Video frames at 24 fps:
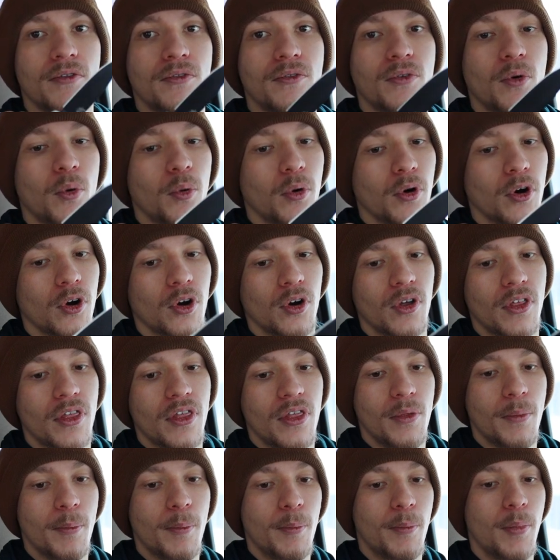for
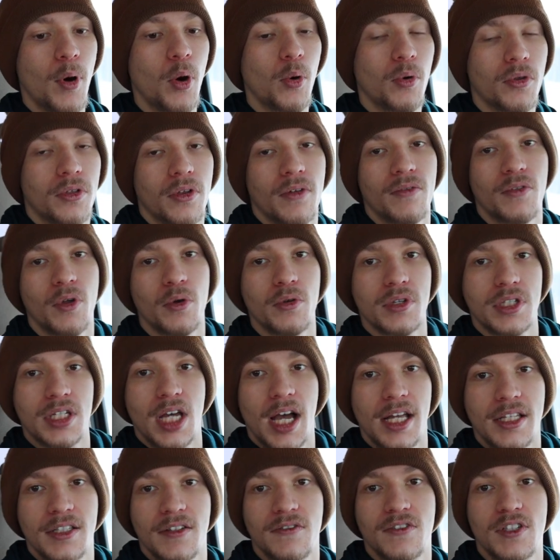both of those
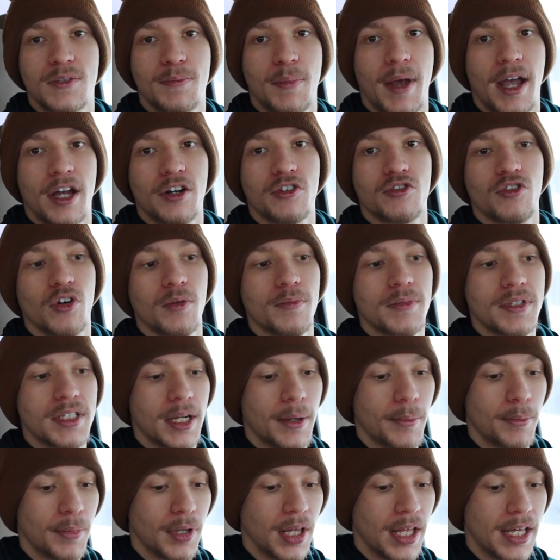kinds of spectrums,
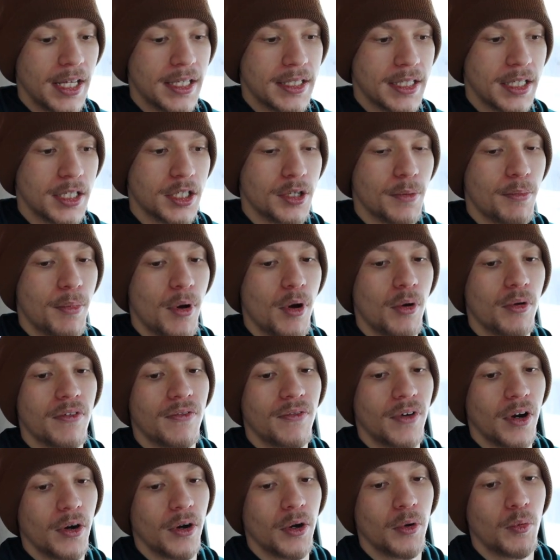and it plays into both
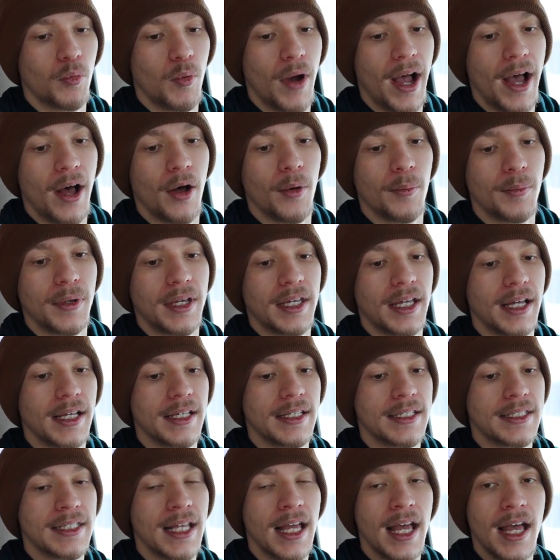very well
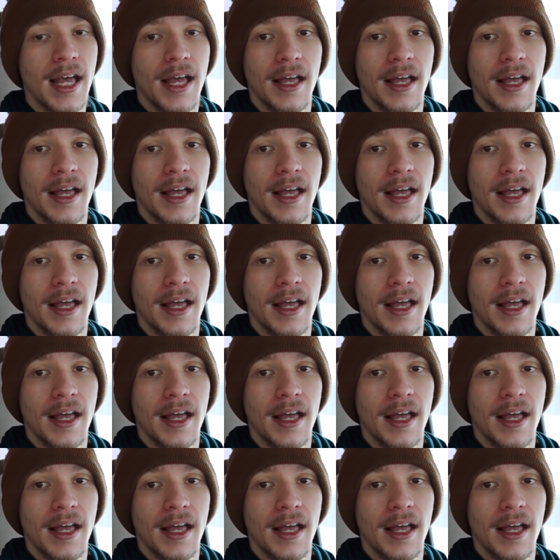because